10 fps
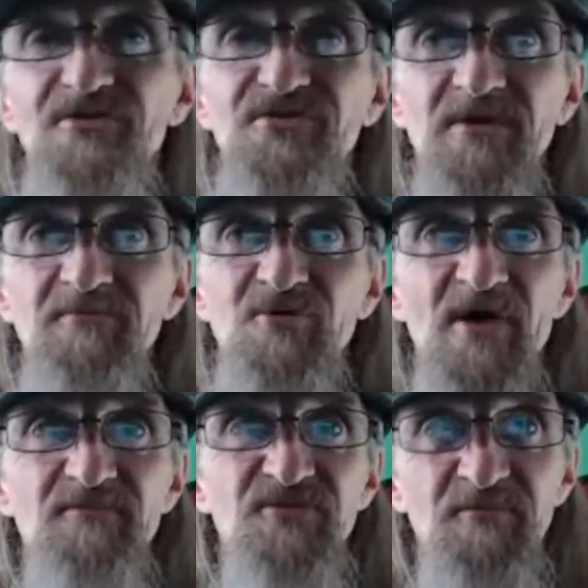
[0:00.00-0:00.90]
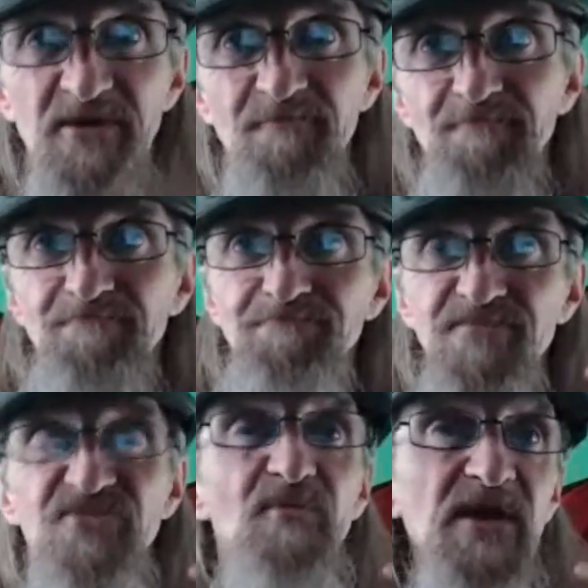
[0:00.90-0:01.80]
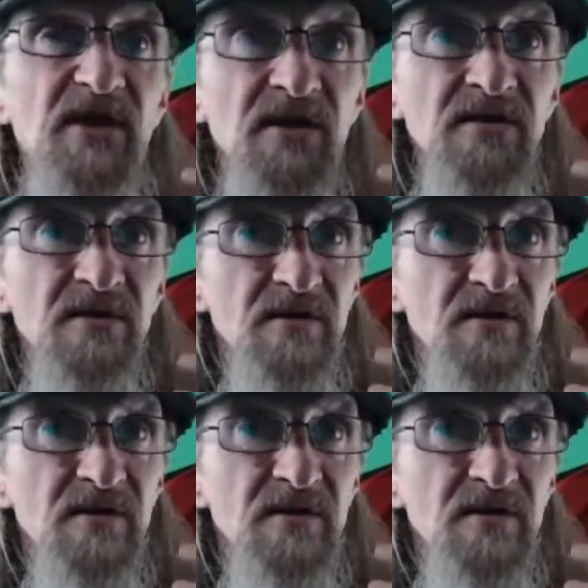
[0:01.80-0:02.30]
same crap to me. To me,